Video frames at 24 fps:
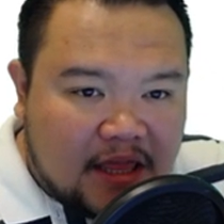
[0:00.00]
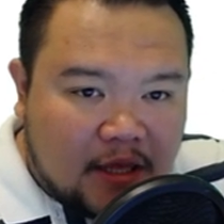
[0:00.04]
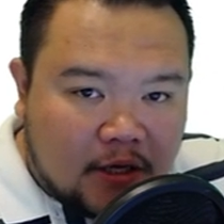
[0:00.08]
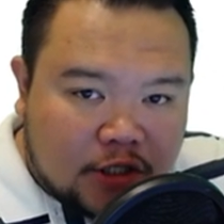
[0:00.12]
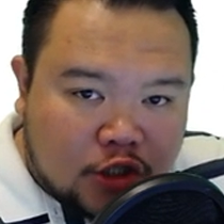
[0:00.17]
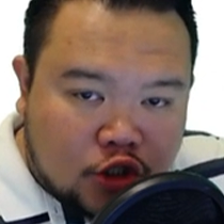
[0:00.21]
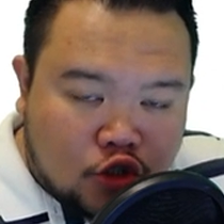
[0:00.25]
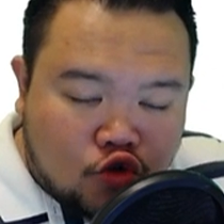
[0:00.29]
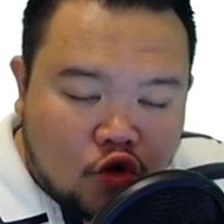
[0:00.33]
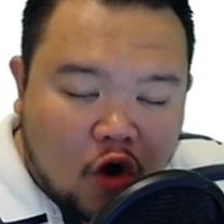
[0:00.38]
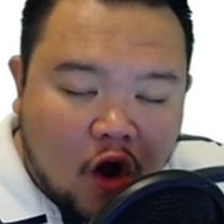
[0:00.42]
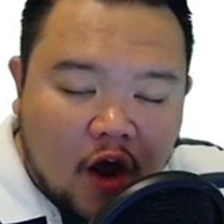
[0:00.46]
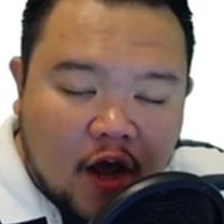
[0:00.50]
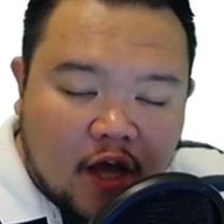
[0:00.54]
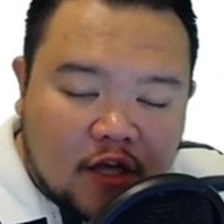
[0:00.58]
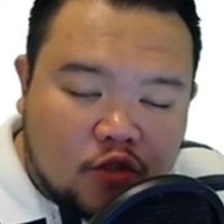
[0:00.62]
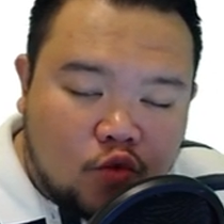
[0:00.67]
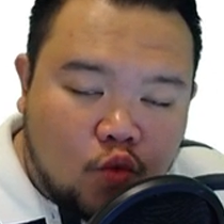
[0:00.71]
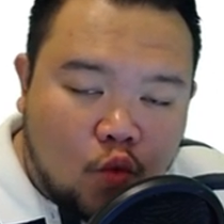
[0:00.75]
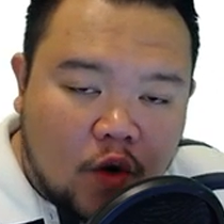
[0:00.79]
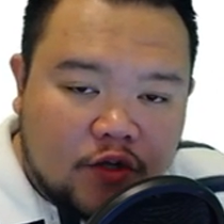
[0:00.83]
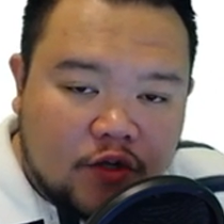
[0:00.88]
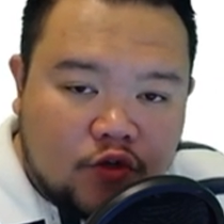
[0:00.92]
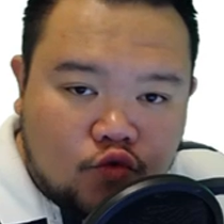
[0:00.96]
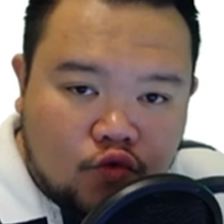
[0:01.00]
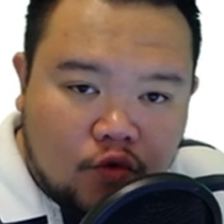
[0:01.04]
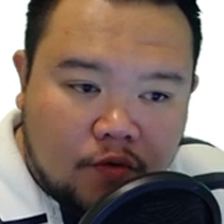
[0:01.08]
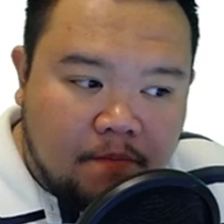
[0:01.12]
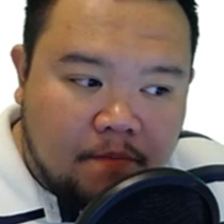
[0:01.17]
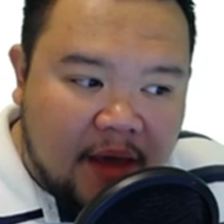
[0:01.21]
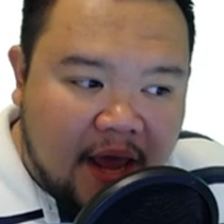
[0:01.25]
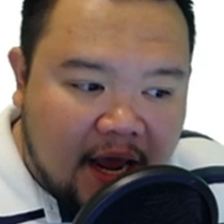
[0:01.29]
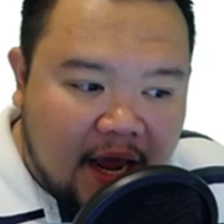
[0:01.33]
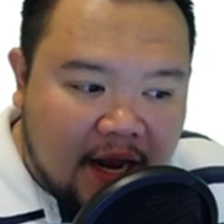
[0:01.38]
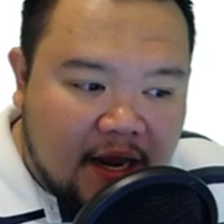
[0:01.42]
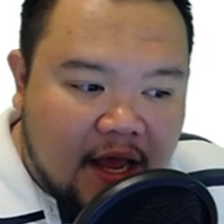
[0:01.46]
and the strongest
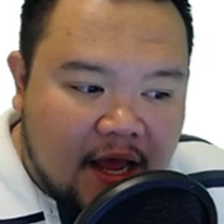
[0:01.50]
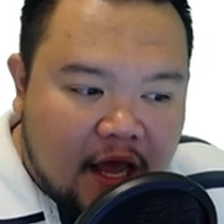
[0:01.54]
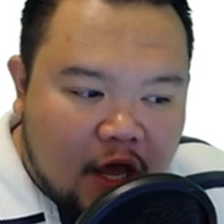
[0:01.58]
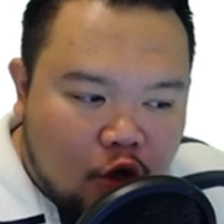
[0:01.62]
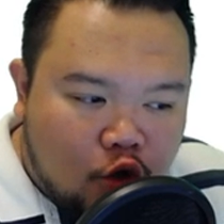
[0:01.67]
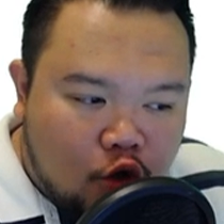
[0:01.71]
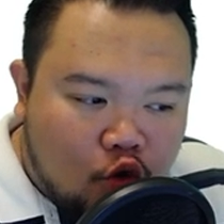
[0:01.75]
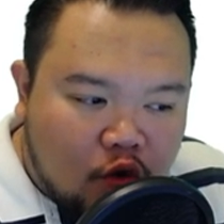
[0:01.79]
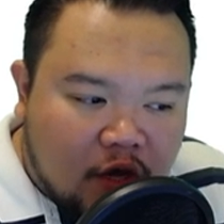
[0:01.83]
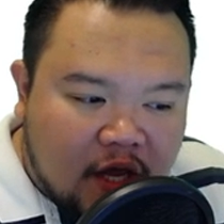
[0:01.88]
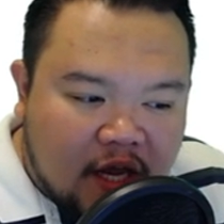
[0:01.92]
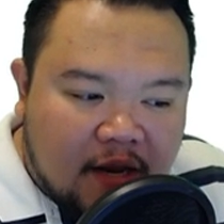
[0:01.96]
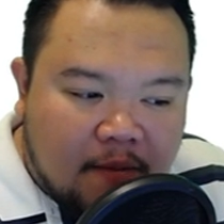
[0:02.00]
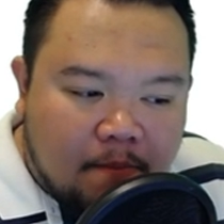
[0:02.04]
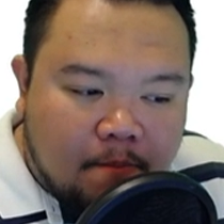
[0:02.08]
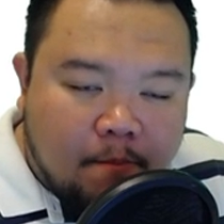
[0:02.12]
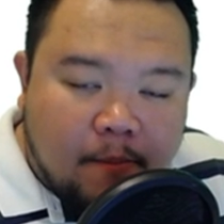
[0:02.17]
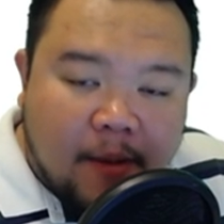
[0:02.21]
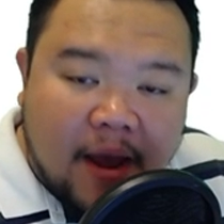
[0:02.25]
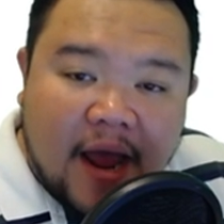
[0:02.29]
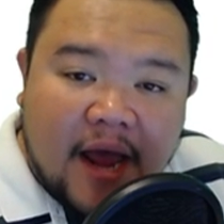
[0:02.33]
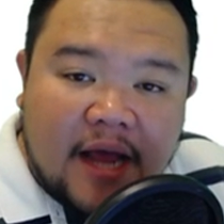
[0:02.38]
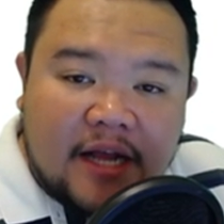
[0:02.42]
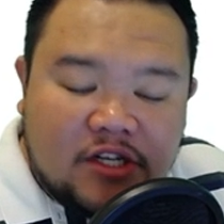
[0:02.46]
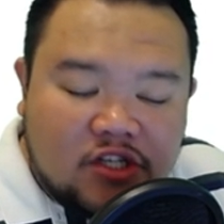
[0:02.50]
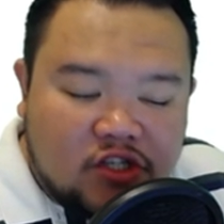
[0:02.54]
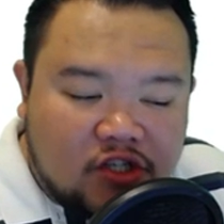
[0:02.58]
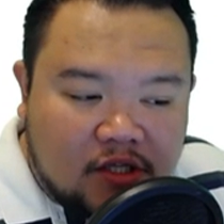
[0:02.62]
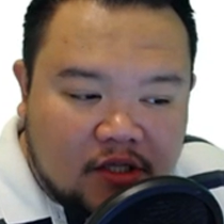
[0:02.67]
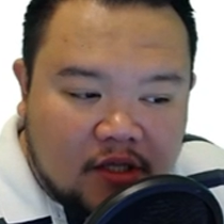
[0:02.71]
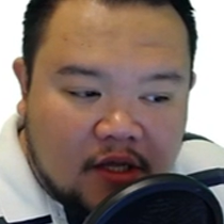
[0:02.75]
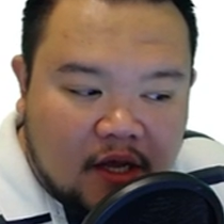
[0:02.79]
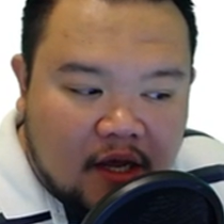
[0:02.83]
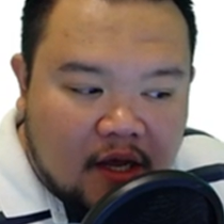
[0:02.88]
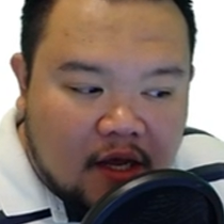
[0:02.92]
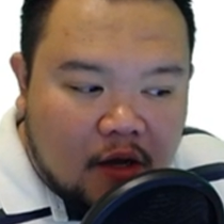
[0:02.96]
ones remain you can
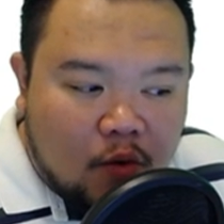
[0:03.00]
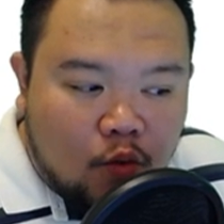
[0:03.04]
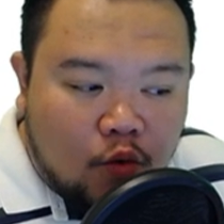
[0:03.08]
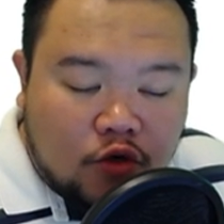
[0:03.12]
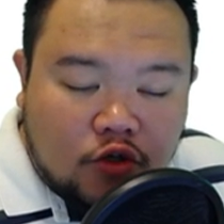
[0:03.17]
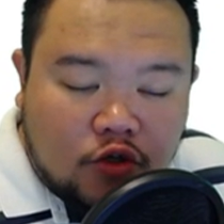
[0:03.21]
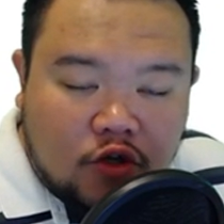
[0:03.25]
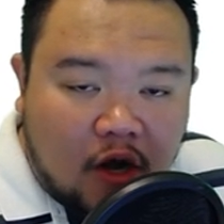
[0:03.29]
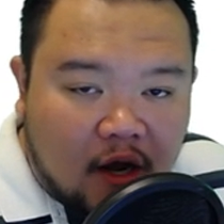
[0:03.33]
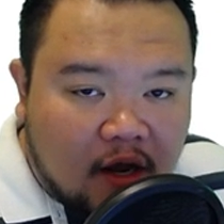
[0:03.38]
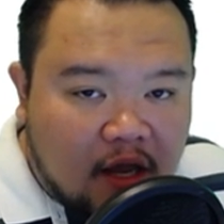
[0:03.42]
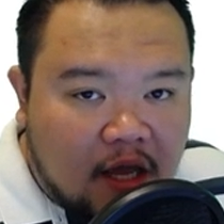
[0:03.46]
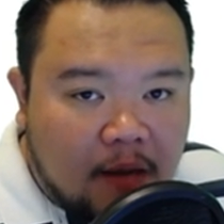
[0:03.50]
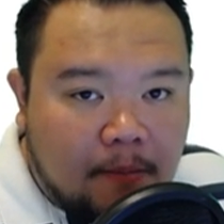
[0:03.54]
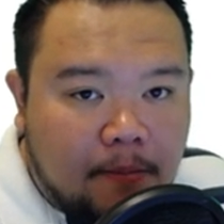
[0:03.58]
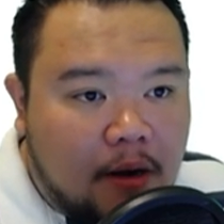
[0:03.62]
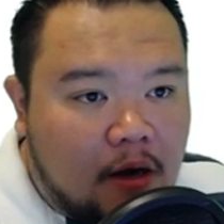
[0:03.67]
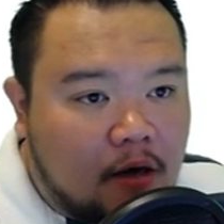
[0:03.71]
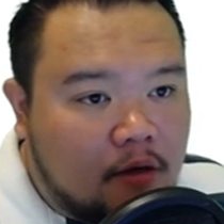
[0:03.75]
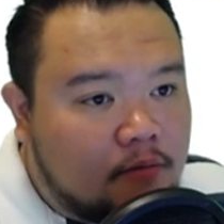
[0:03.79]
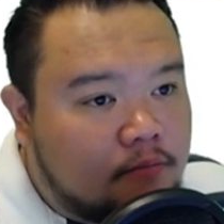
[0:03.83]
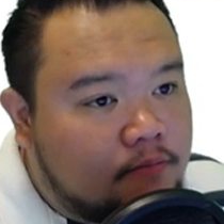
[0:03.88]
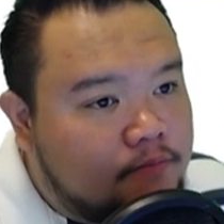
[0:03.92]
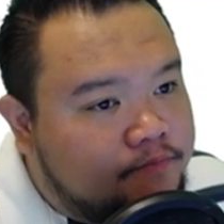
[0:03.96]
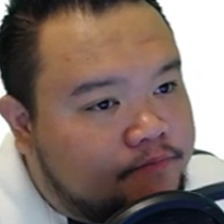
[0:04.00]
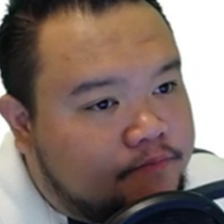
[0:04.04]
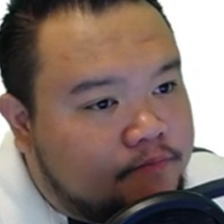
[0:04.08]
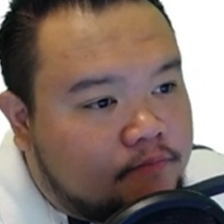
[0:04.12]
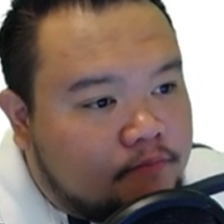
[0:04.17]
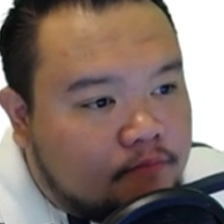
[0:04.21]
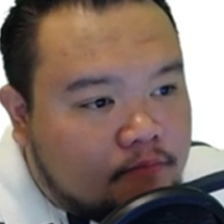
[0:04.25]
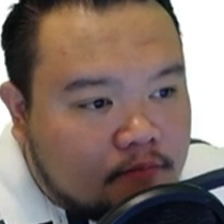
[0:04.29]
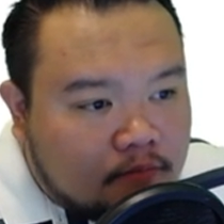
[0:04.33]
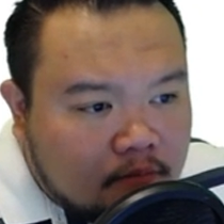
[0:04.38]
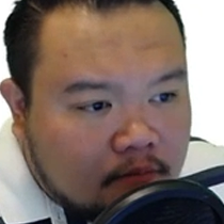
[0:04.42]
imagine we're talking about